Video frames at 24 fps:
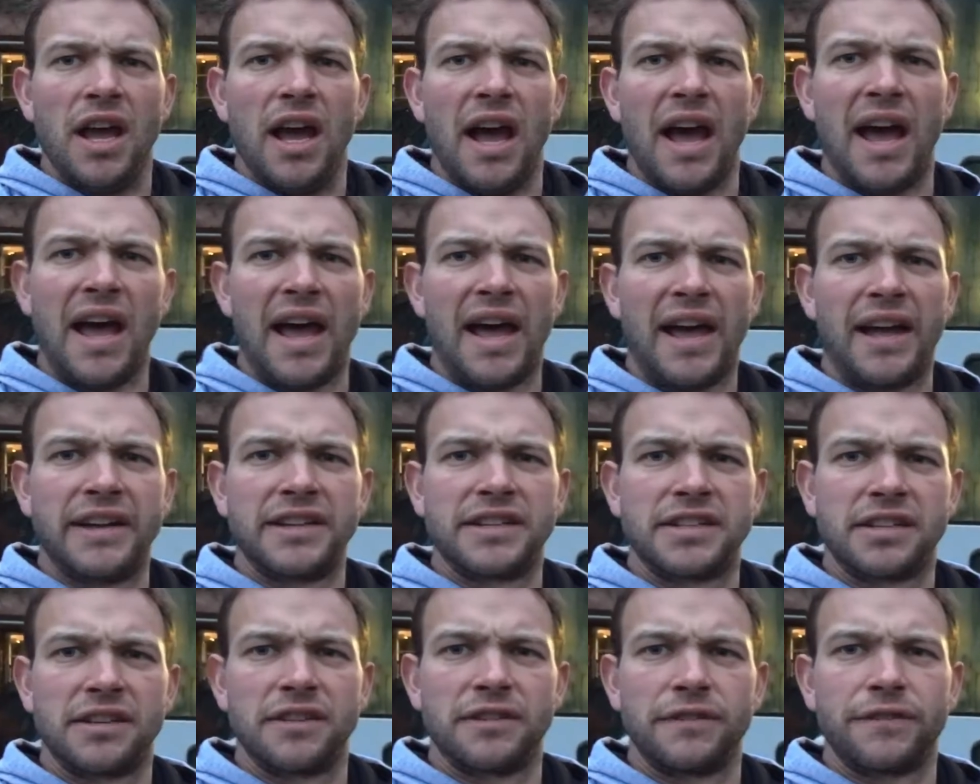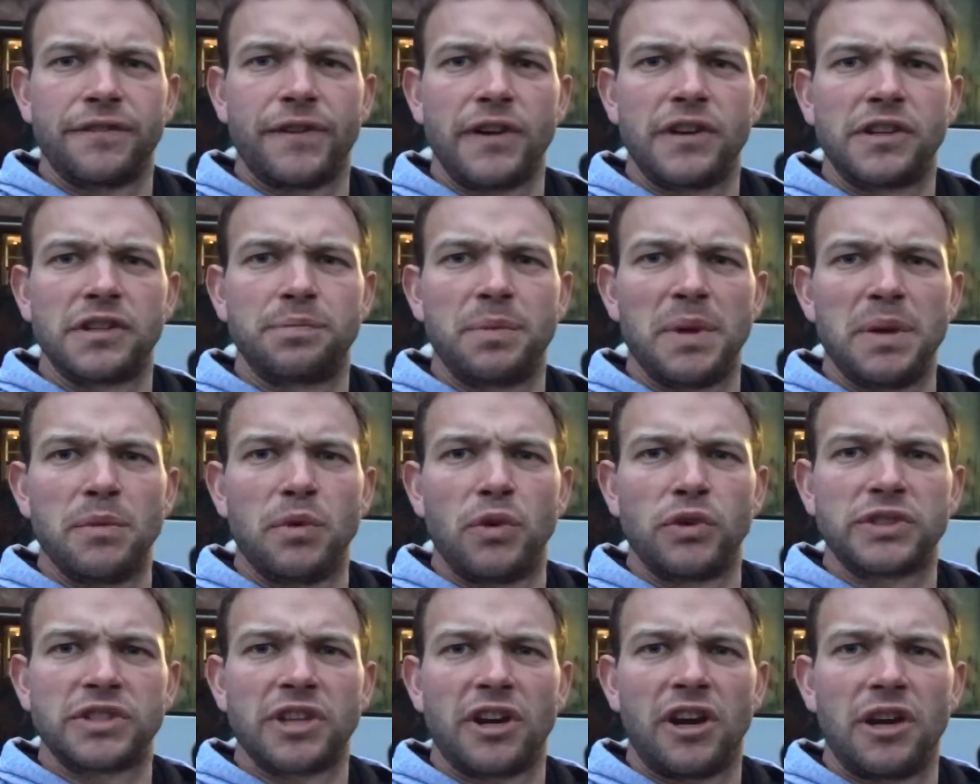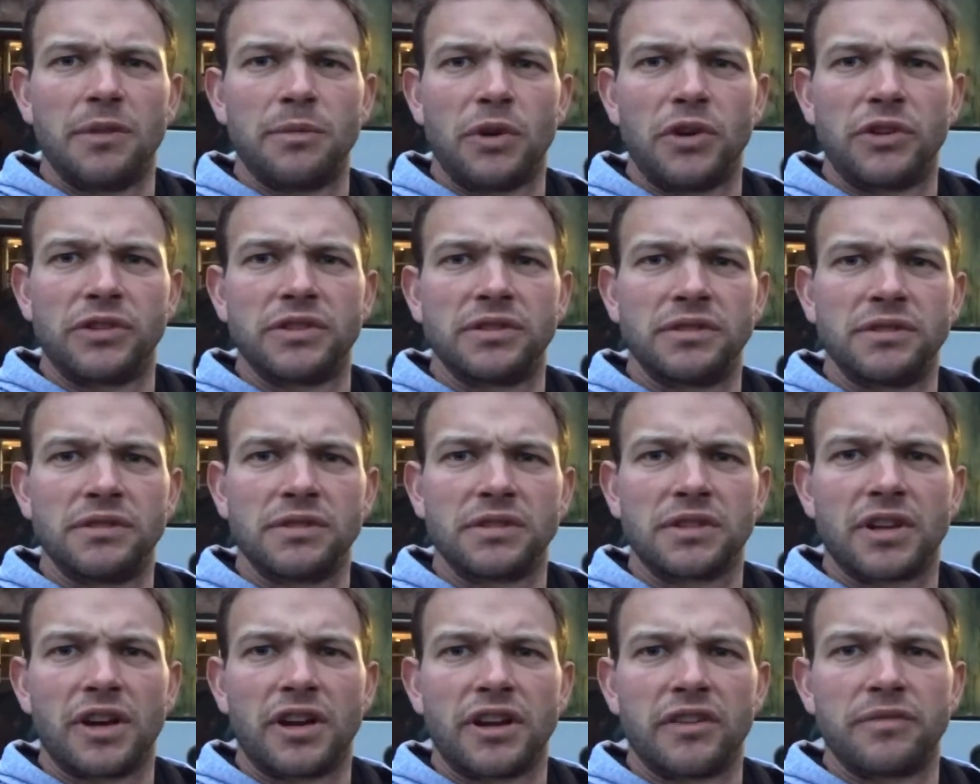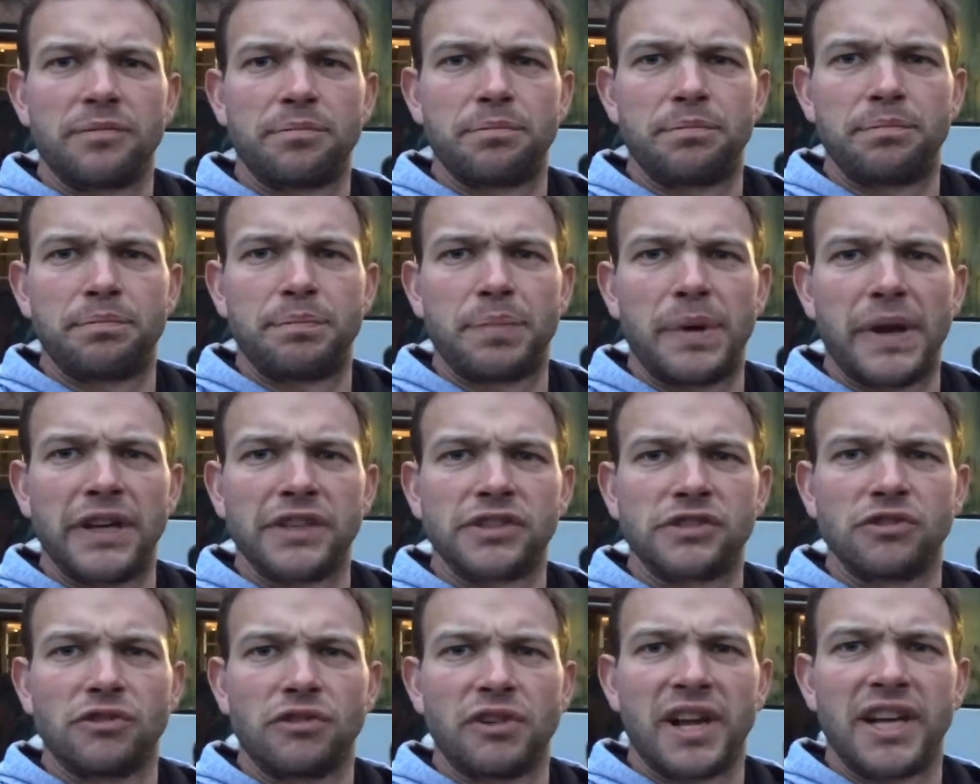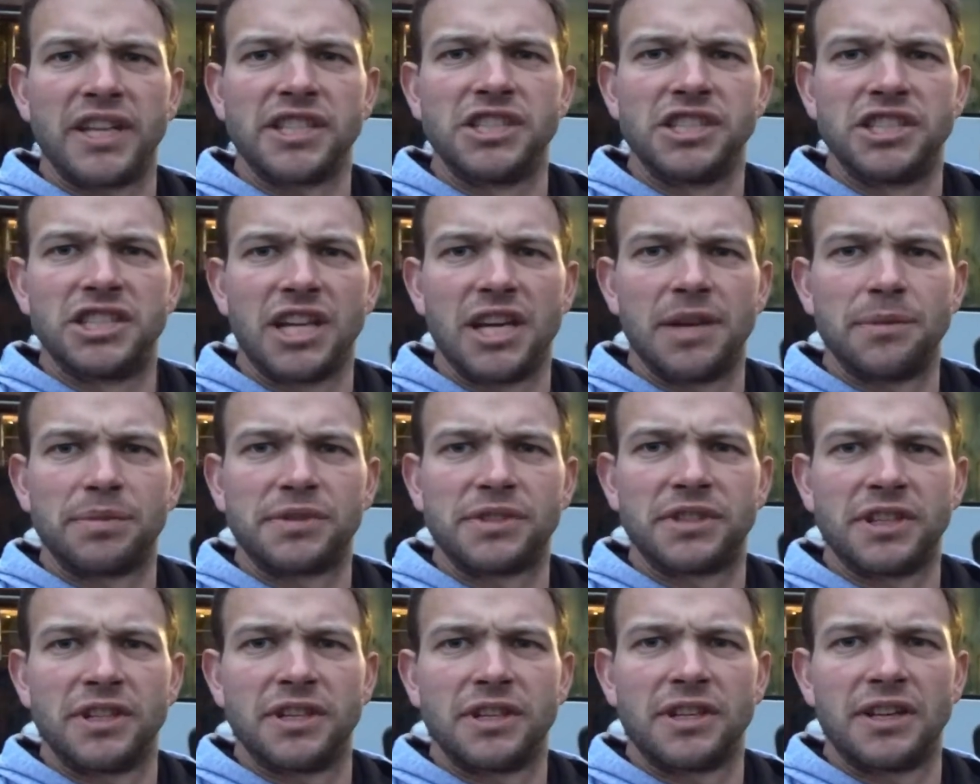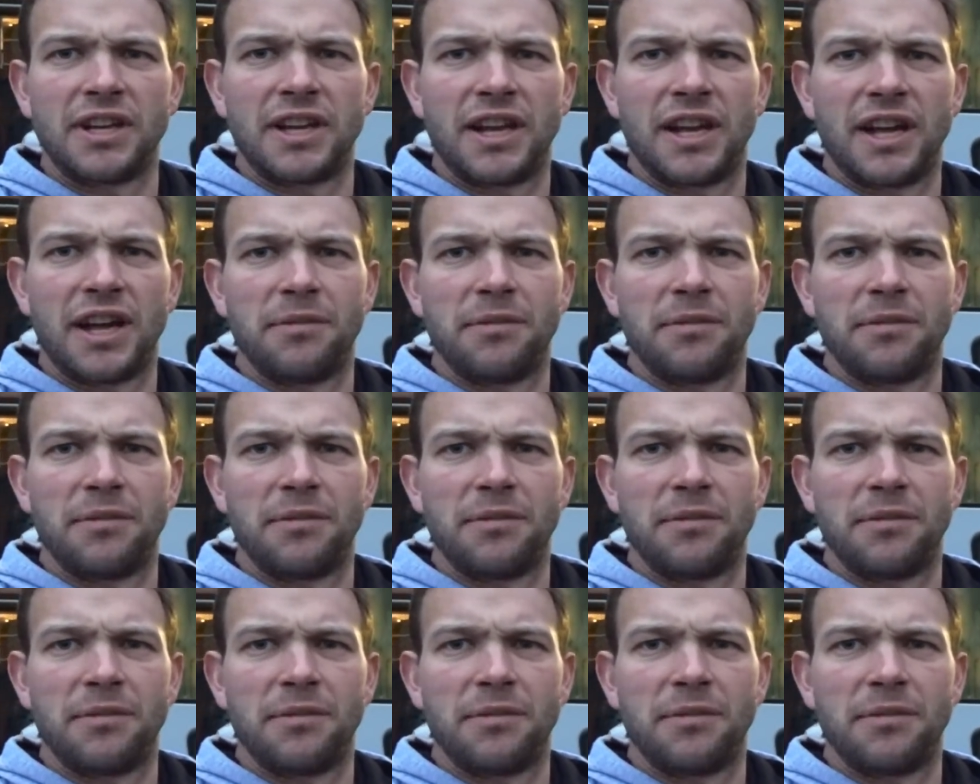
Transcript: and focus a bit more time on kind of personal relationships and